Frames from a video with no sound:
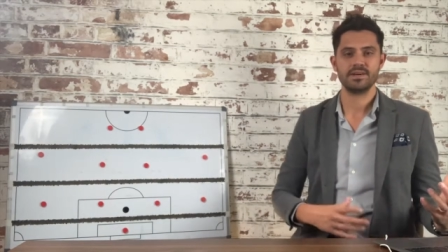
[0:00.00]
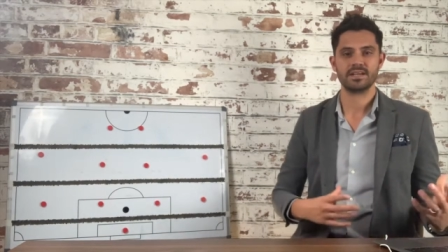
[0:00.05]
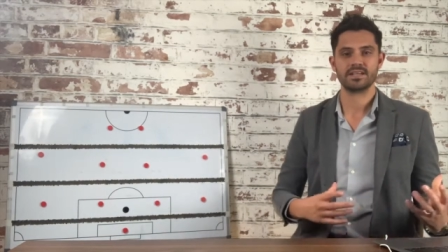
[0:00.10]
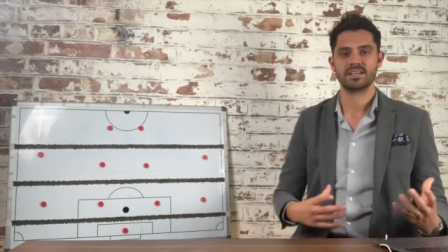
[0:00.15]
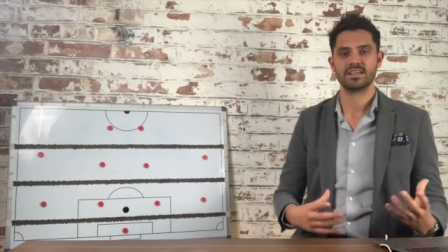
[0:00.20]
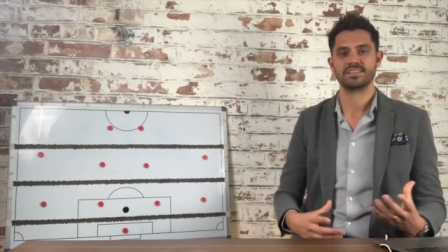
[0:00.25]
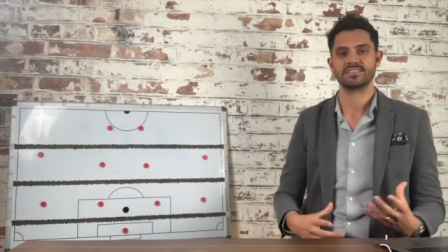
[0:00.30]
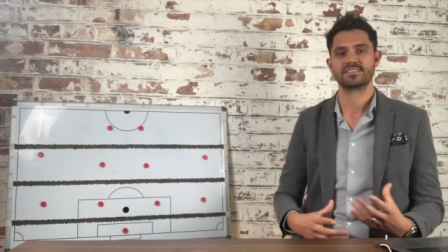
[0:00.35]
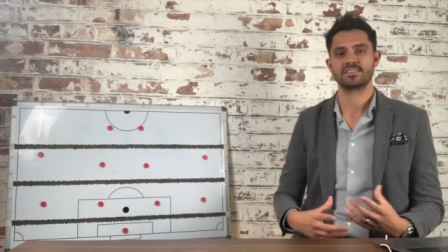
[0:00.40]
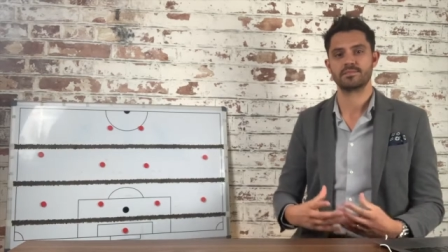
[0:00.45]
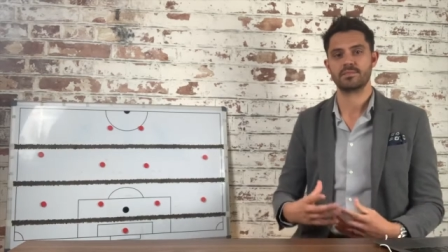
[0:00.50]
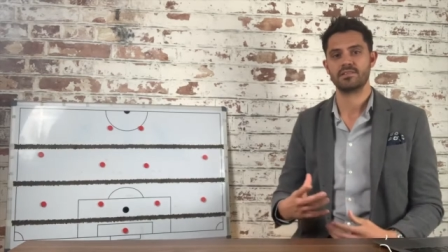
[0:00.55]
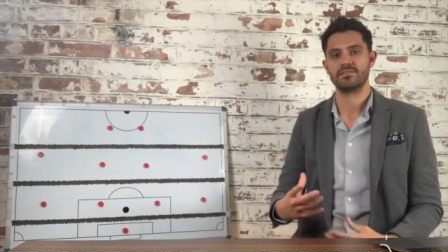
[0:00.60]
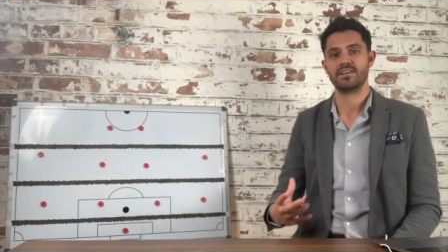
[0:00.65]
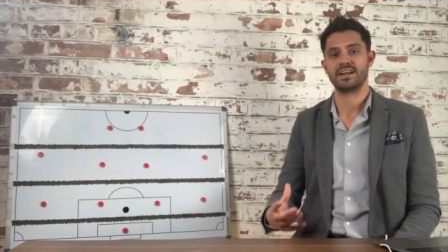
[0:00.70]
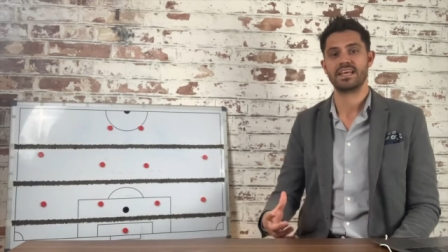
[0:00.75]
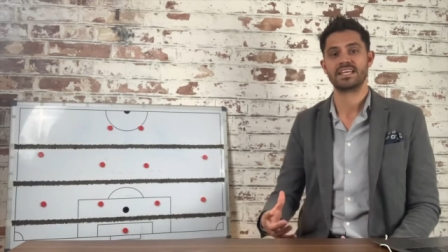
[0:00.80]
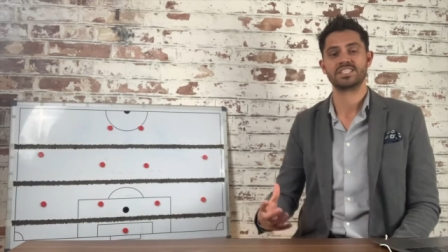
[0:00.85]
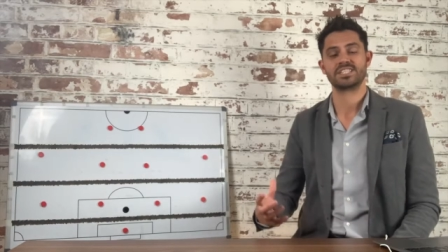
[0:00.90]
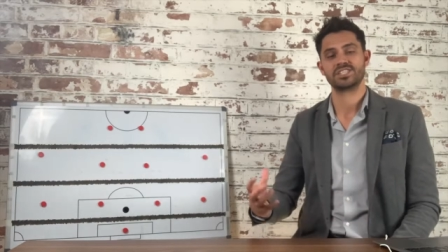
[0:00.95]
a customer
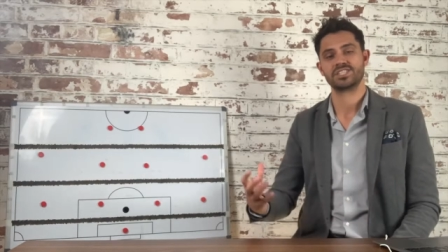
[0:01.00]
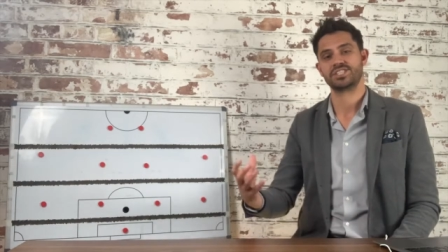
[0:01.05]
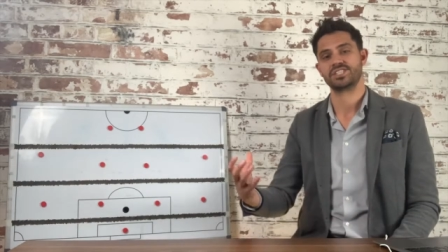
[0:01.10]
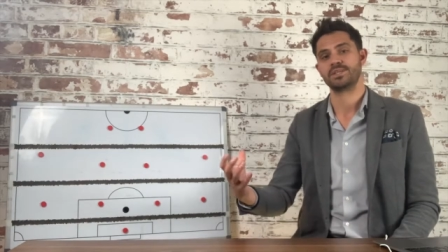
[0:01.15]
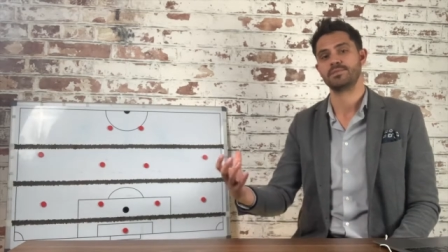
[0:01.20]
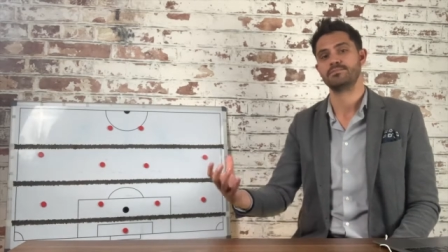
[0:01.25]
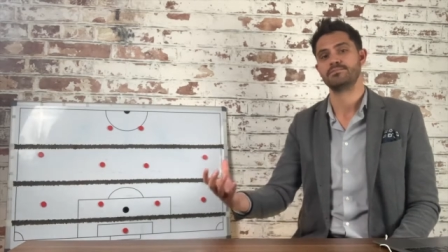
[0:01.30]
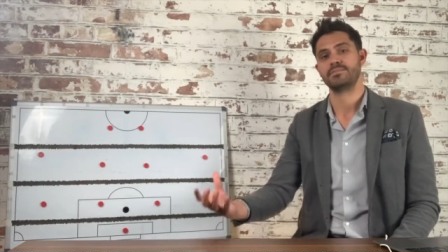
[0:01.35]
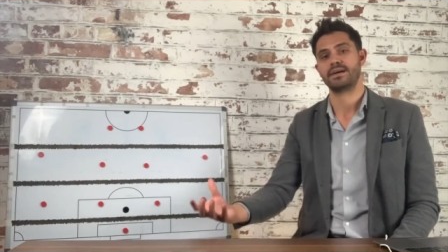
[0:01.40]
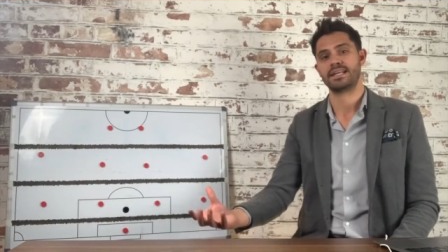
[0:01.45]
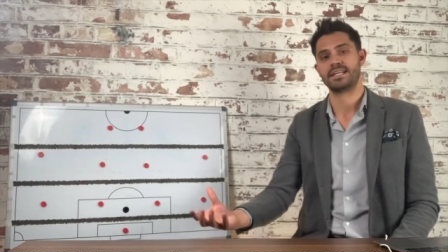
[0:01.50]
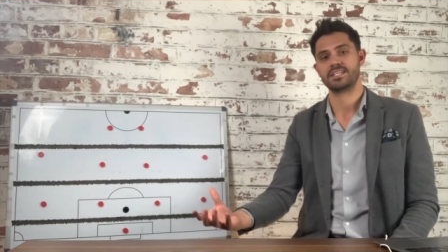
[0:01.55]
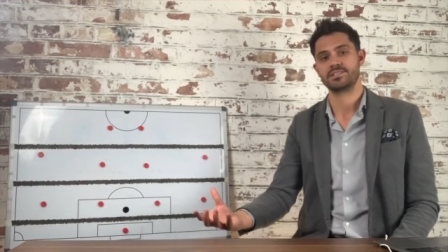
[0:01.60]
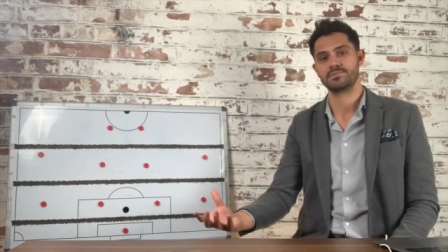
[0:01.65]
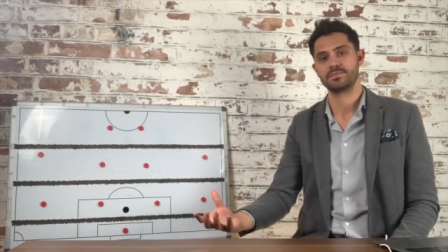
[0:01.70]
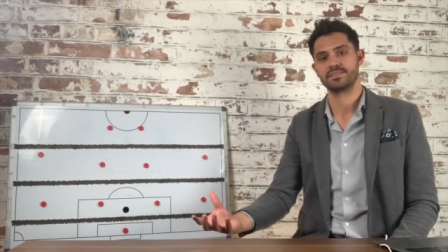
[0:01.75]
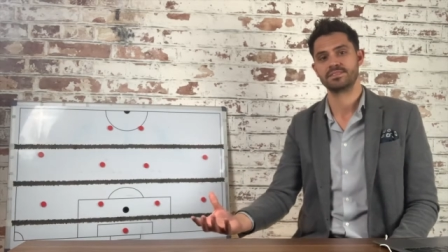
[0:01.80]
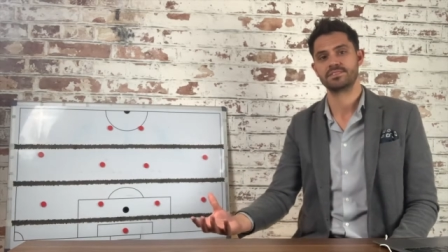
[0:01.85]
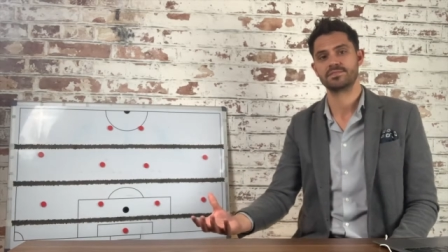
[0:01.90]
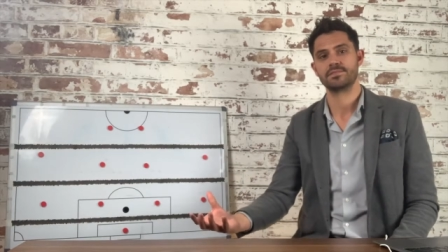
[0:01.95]
relationship
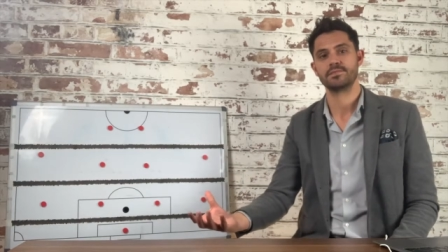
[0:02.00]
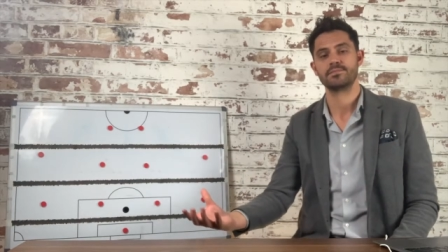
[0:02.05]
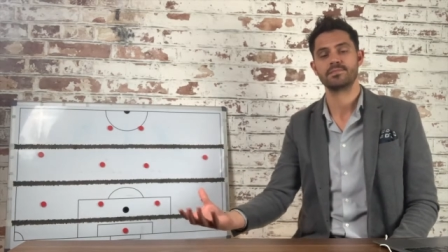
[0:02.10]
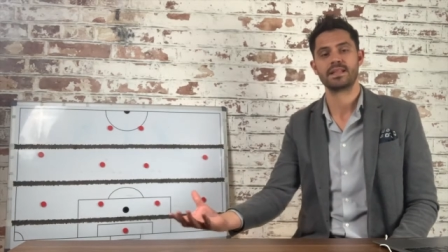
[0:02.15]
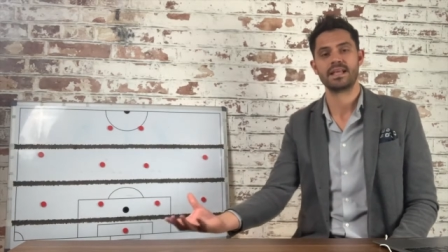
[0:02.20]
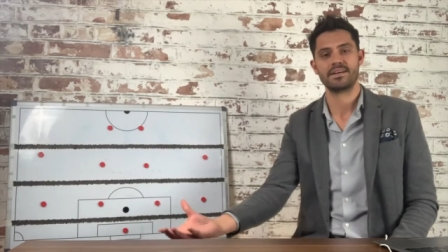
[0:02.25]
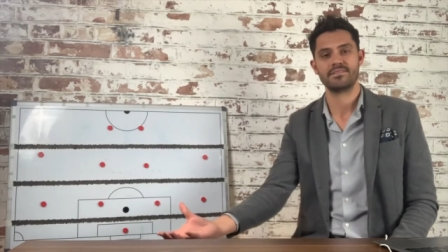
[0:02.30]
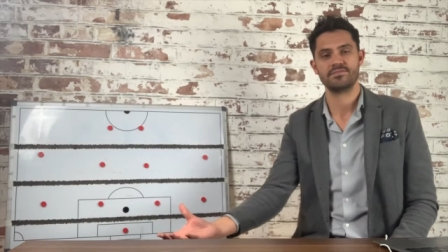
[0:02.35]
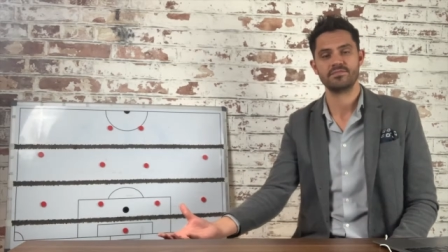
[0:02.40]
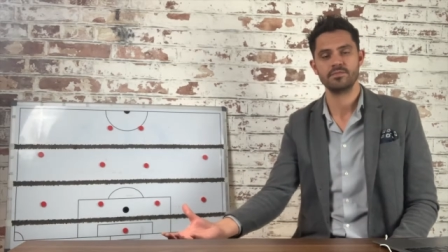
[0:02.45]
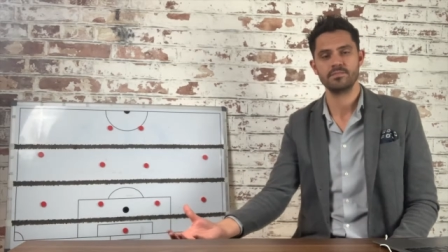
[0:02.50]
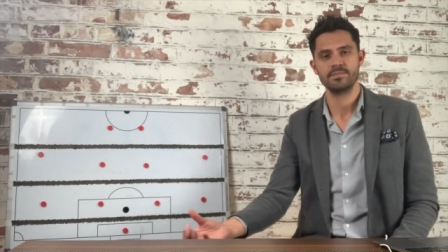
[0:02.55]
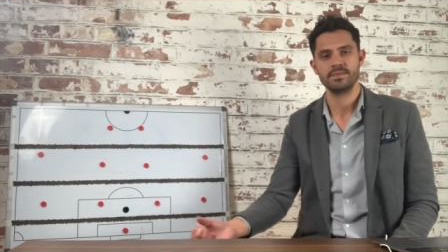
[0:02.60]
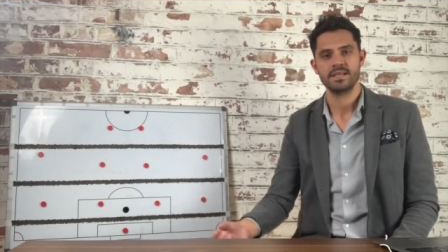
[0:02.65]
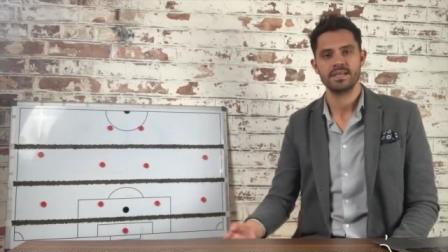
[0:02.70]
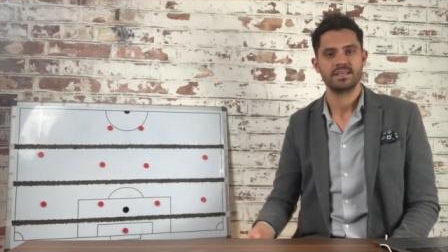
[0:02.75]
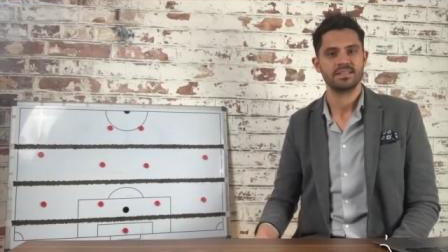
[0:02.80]
management platform,